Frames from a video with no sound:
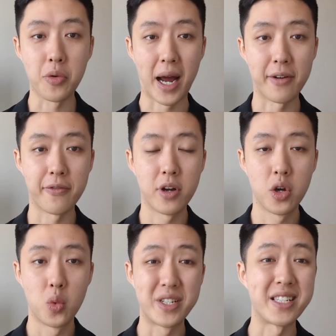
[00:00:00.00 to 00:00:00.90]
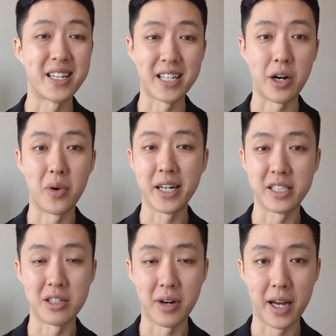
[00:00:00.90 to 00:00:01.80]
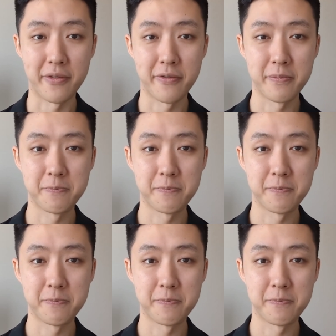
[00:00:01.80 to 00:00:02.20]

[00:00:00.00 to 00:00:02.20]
graph, which is a director graph.